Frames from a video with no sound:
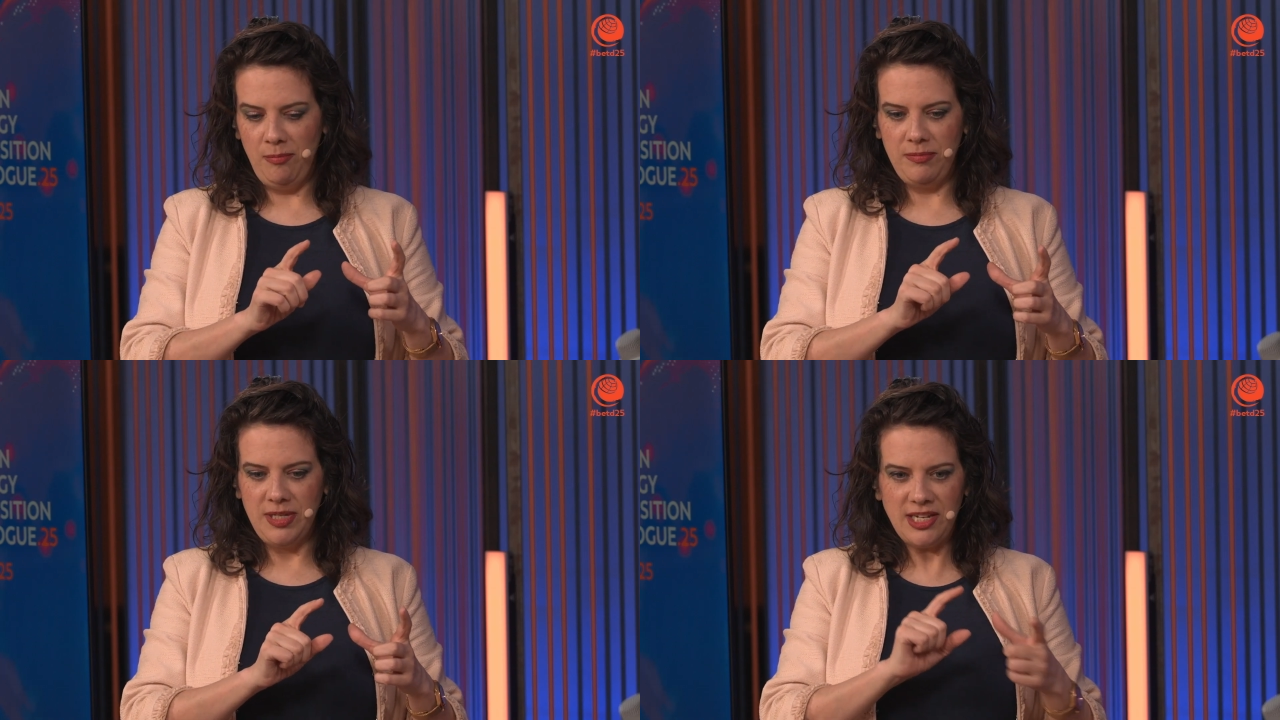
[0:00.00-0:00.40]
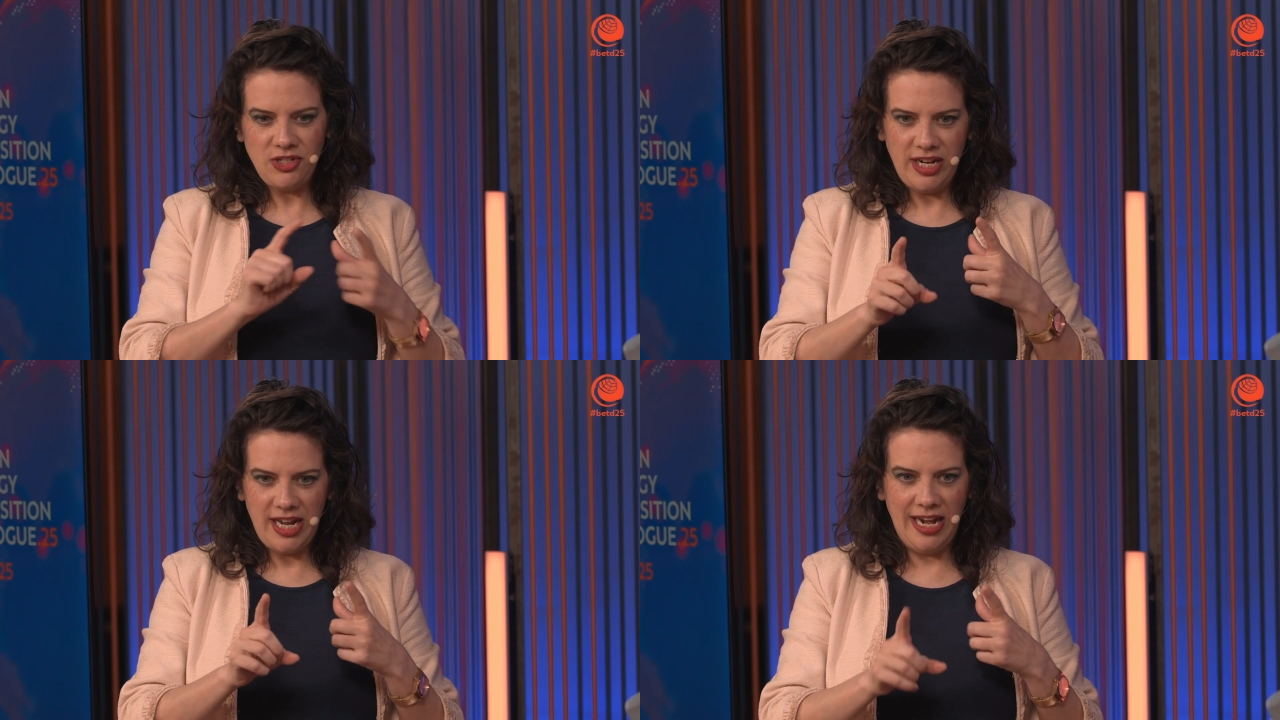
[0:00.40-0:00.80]

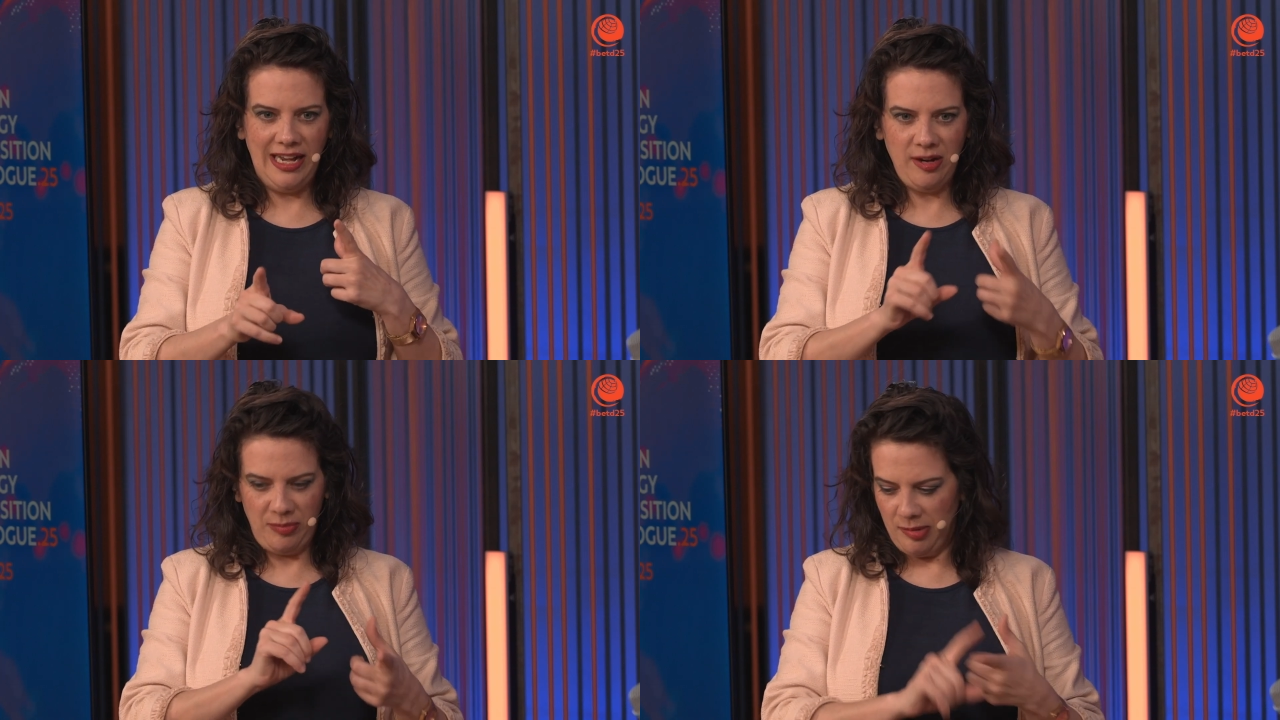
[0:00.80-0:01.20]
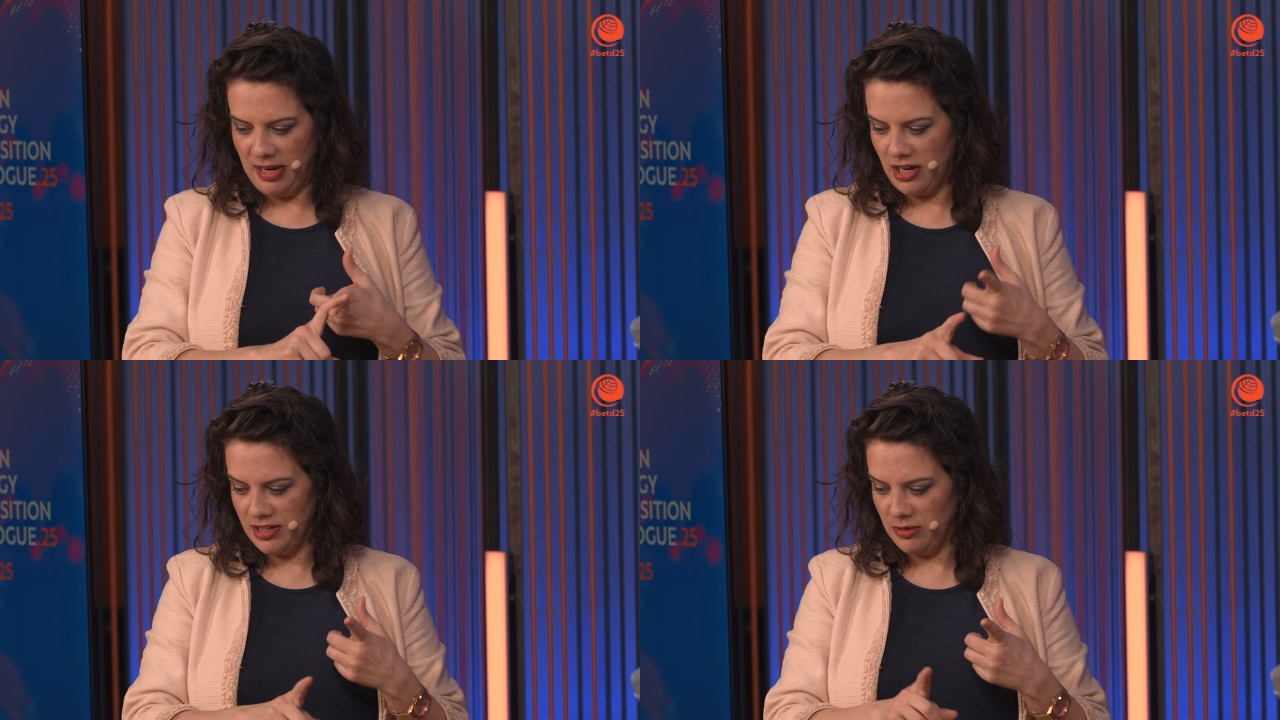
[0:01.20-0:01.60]
Yesterday, Annalena Baerbock
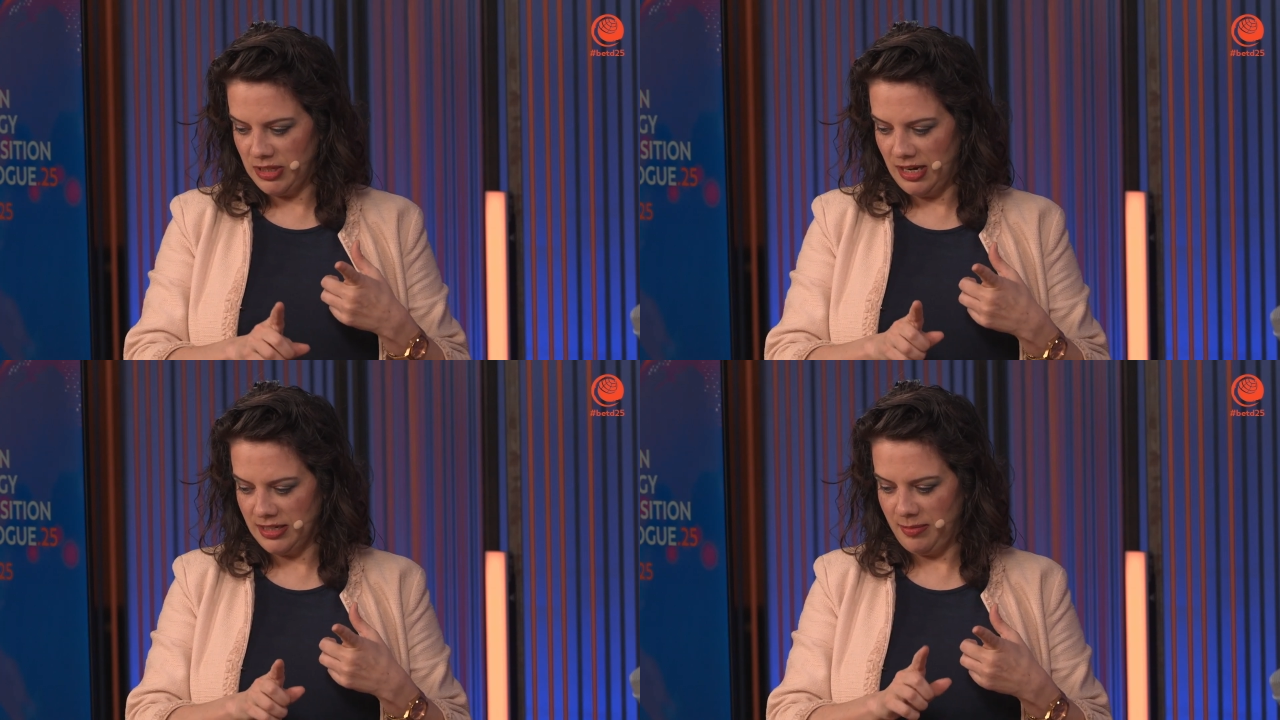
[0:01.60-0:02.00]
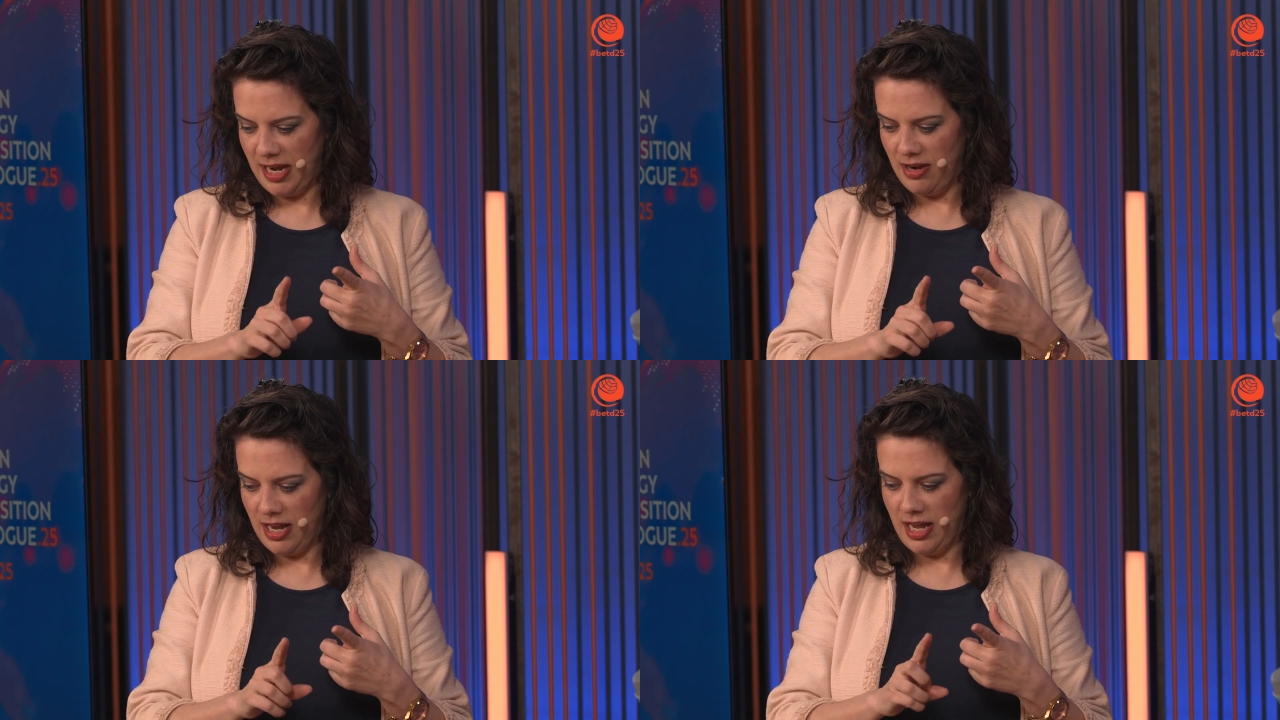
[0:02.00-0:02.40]
also talked
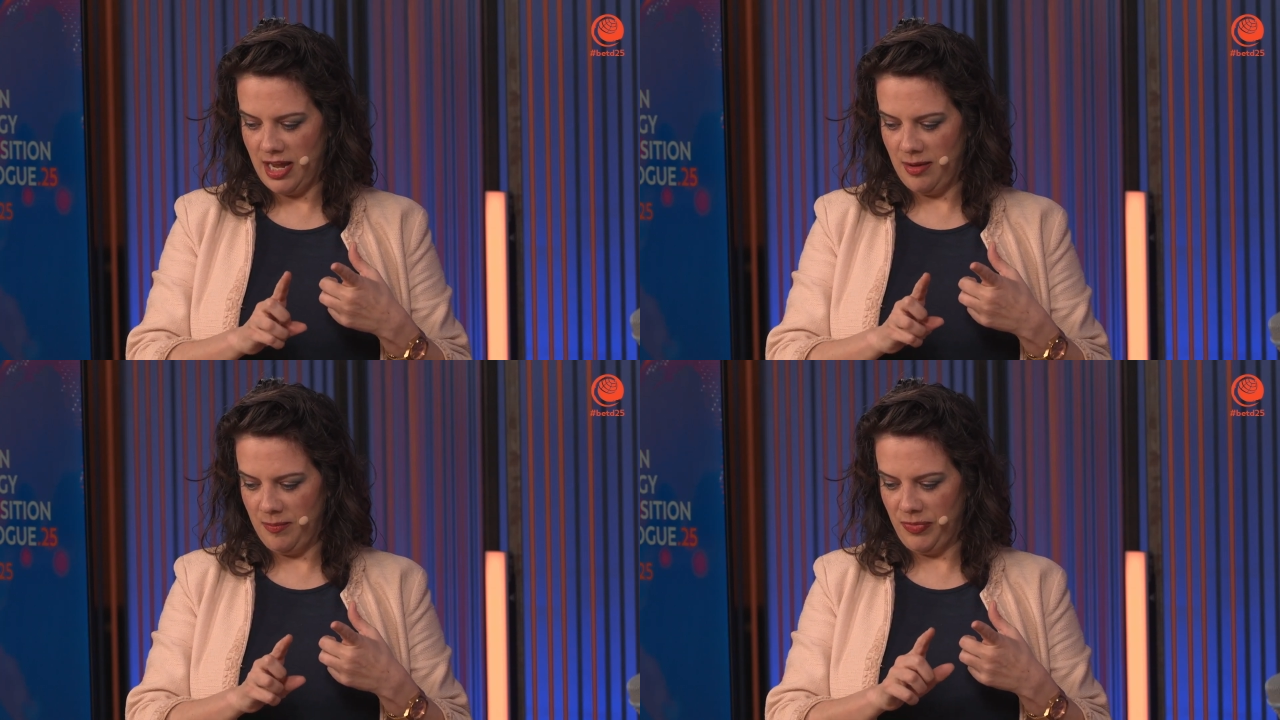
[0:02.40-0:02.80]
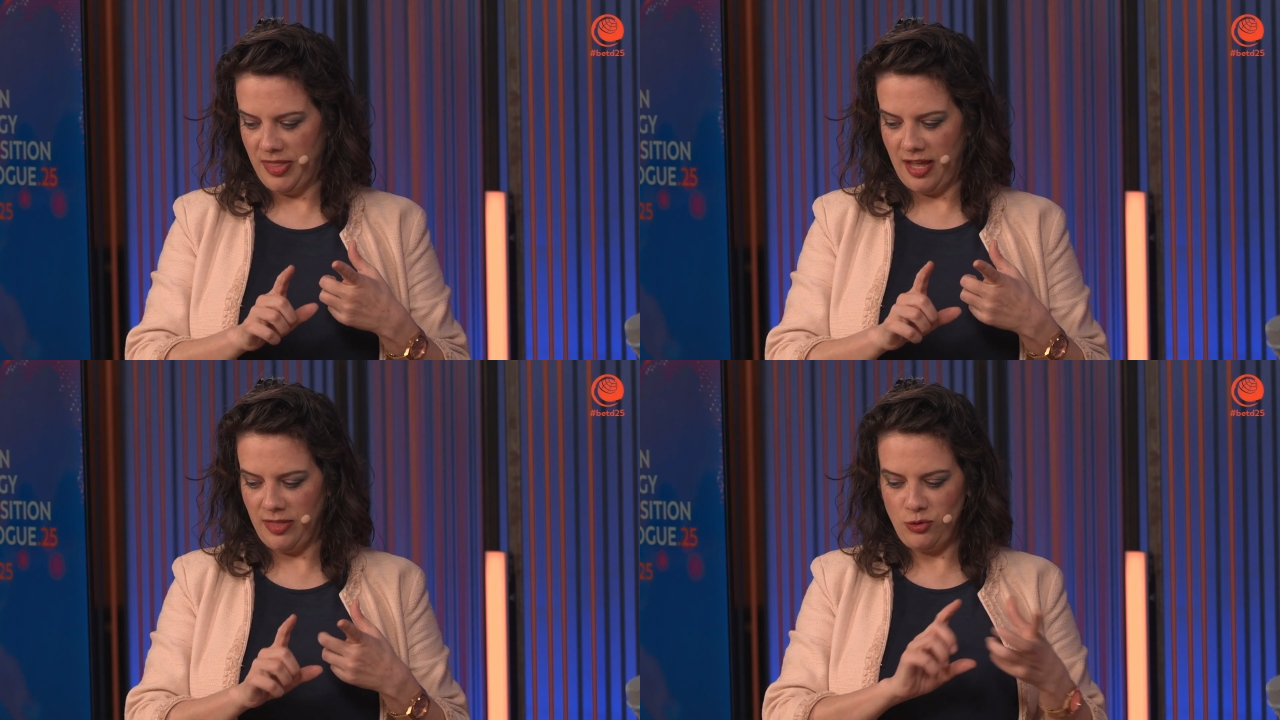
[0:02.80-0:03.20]
about
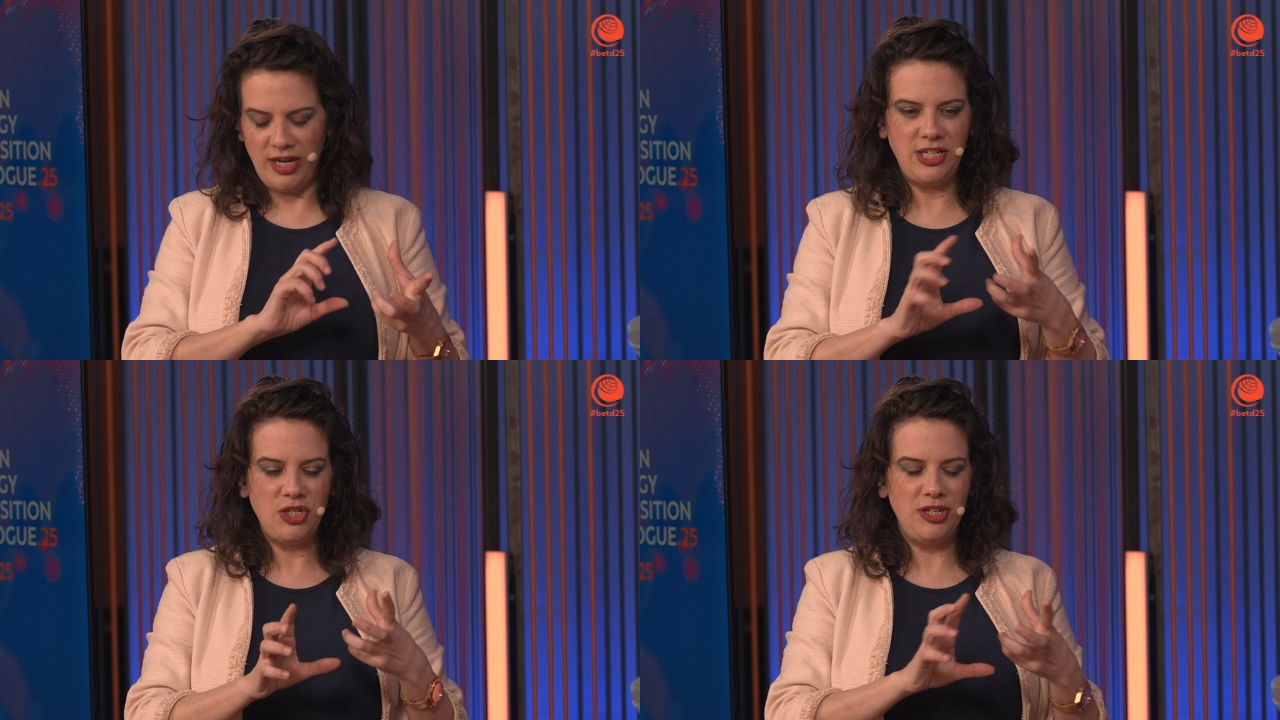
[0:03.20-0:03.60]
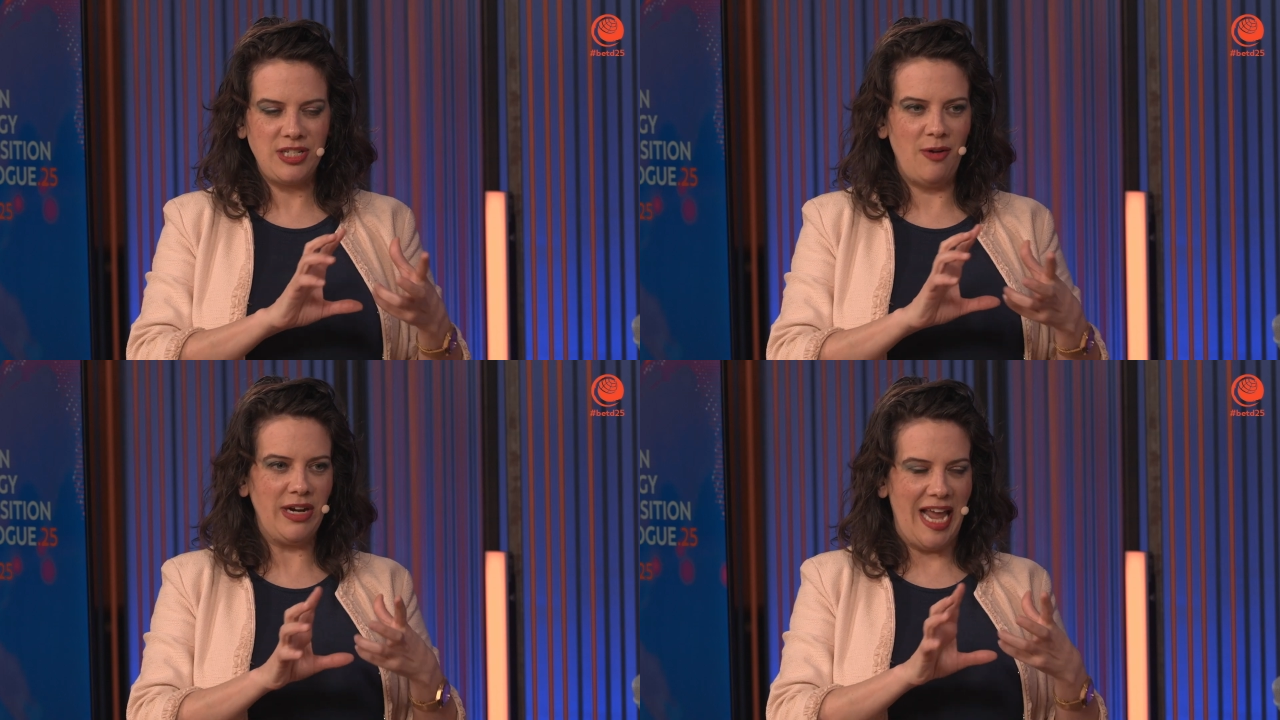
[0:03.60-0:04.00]
that the transition is
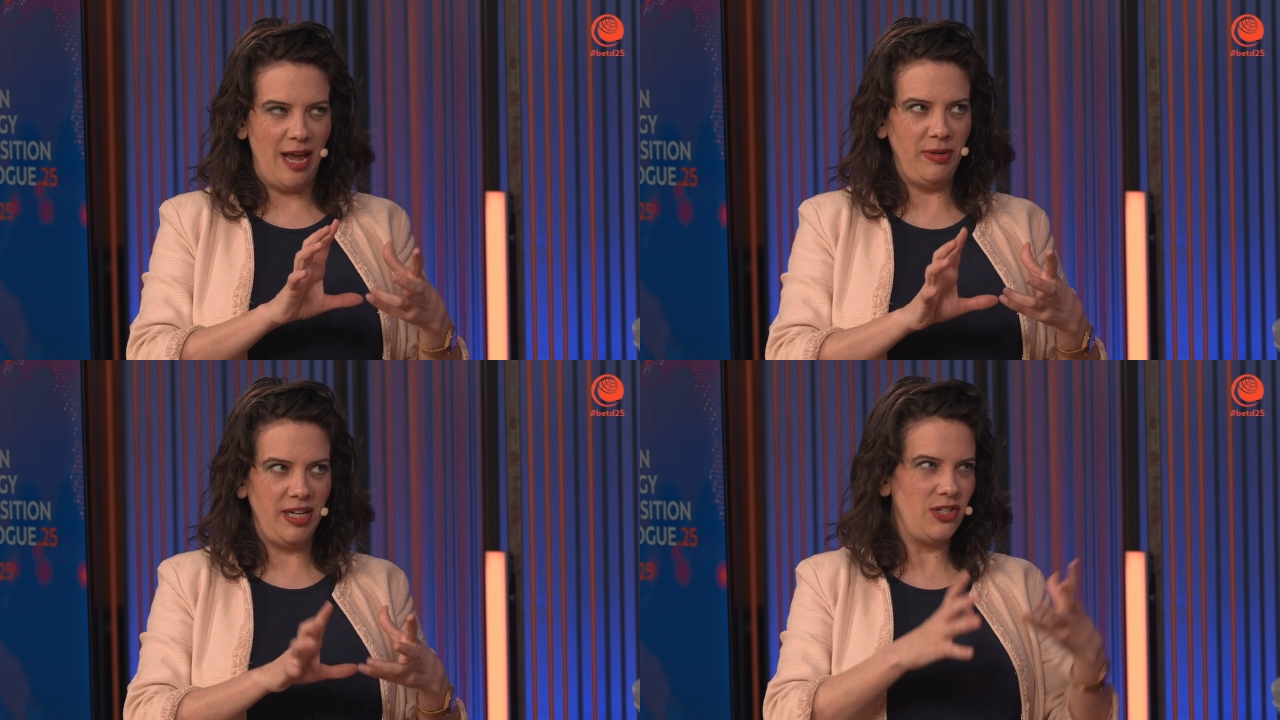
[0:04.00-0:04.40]
already happening.